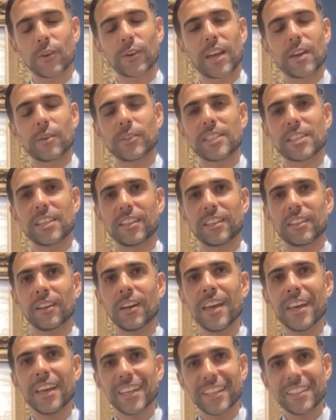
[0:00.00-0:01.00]
galleries here
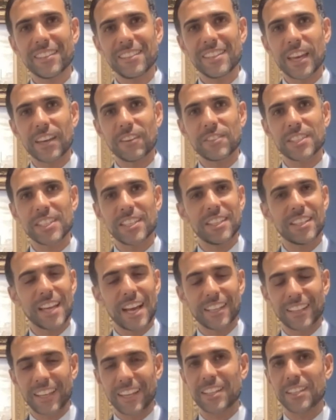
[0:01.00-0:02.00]
in DIFC
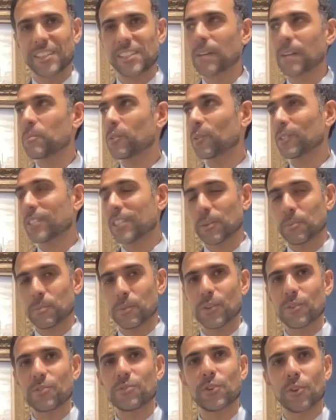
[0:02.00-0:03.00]
at any time. You will see
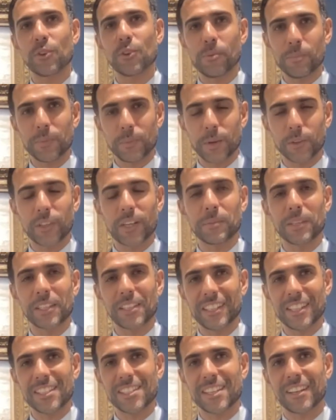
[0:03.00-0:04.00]
beautiful modern
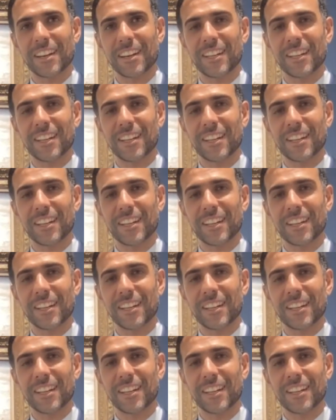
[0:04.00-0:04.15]
Middle Eastern